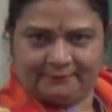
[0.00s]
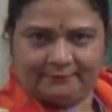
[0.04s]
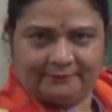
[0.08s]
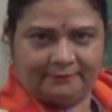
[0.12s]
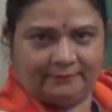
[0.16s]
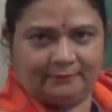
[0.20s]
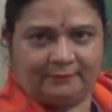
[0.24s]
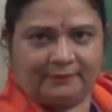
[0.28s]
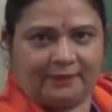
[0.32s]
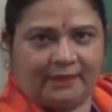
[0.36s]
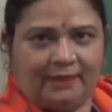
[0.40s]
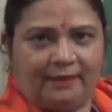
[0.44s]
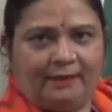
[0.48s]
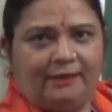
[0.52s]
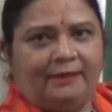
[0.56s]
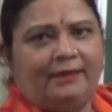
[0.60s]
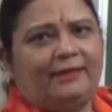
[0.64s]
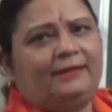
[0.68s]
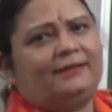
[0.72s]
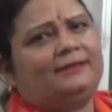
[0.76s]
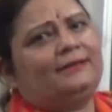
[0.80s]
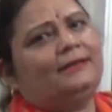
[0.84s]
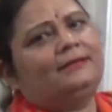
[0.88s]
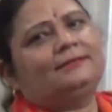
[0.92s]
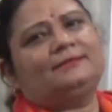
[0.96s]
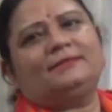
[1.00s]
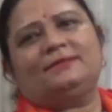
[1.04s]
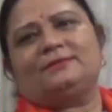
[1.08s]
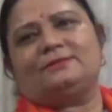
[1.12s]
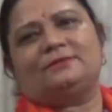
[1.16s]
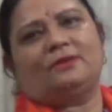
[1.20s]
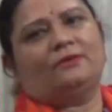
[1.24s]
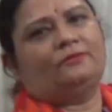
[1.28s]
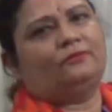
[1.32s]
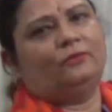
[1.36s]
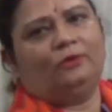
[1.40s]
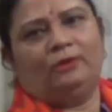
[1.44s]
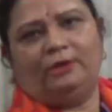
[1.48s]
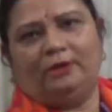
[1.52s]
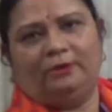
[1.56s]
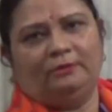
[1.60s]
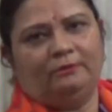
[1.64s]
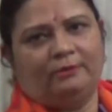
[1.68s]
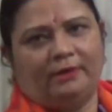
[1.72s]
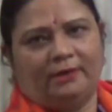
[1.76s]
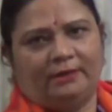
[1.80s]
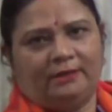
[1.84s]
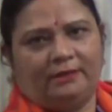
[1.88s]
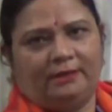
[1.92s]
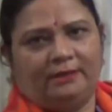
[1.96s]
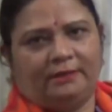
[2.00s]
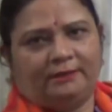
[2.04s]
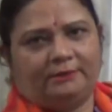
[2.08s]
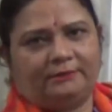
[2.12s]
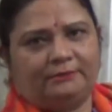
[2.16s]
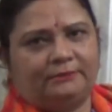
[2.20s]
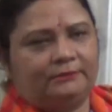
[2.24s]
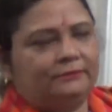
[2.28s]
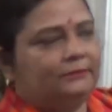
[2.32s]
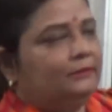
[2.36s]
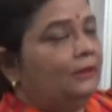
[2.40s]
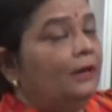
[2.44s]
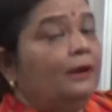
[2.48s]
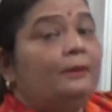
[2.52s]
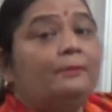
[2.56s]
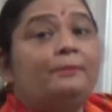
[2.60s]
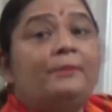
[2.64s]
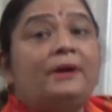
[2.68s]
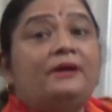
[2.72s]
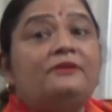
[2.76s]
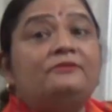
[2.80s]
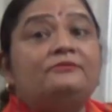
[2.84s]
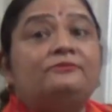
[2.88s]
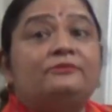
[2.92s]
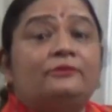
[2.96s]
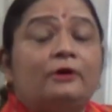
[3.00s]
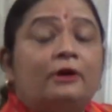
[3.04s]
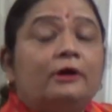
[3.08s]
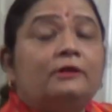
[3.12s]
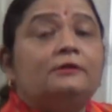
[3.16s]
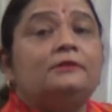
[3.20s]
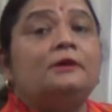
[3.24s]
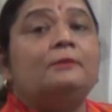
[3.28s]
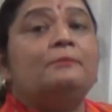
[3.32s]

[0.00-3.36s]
Okay, it consists of only one electron. But for the